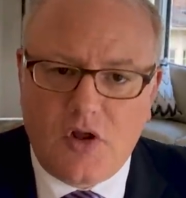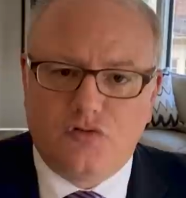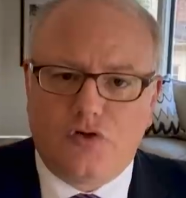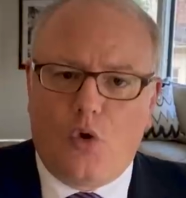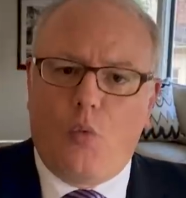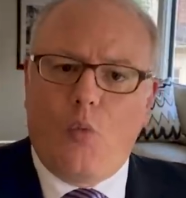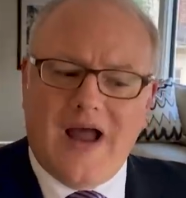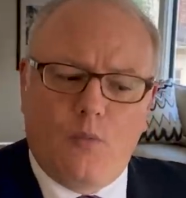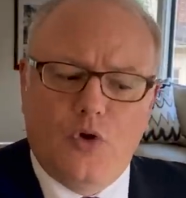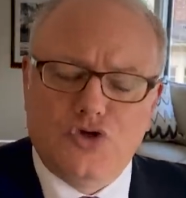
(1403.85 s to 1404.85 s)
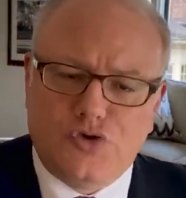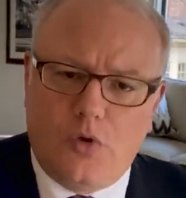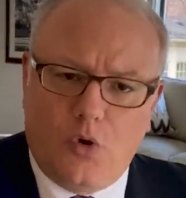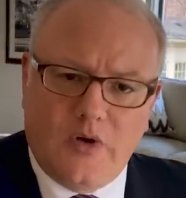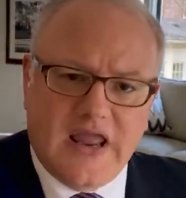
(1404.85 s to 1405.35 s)
So why wouldn't you
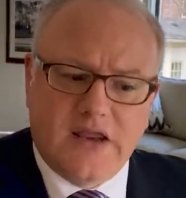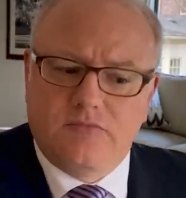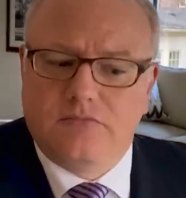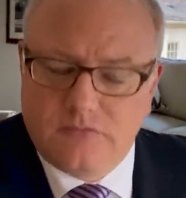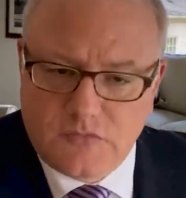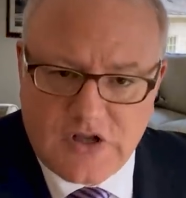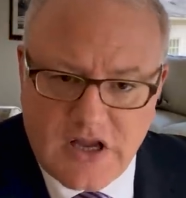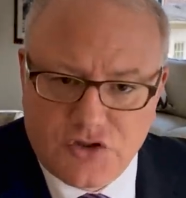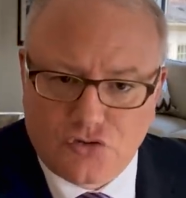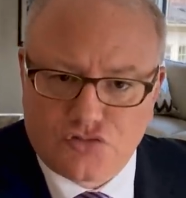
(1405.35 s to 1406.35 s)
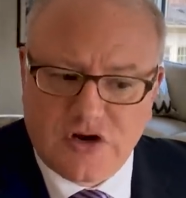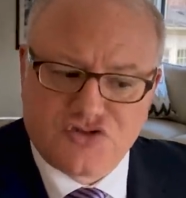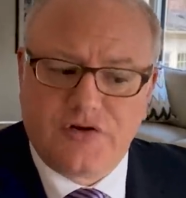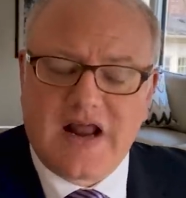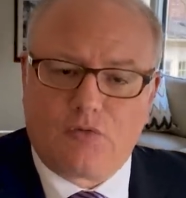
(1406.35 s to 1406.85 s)
own a 10-year
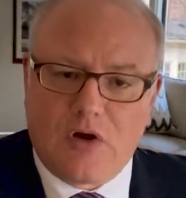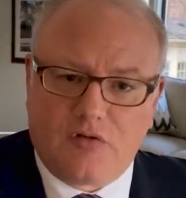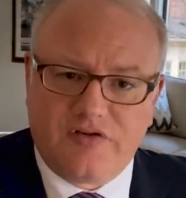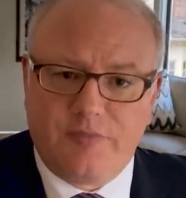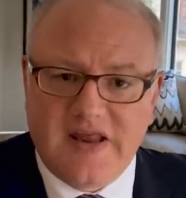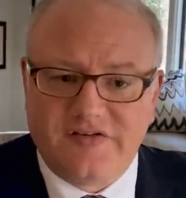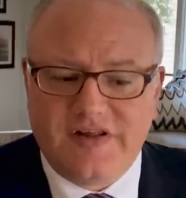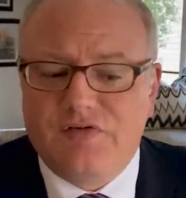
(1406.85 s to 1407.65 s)
treasury on a relative basis?